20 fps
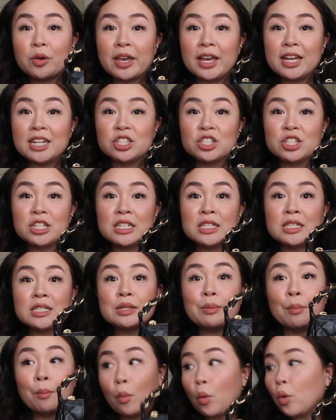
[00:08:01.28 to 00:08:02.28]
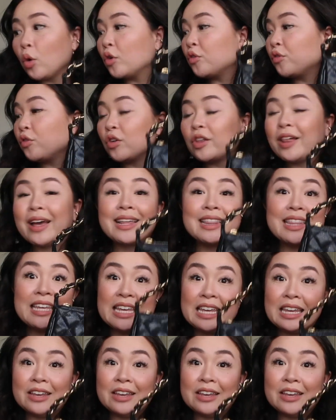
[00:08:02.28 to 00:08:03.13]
occasions, more for like the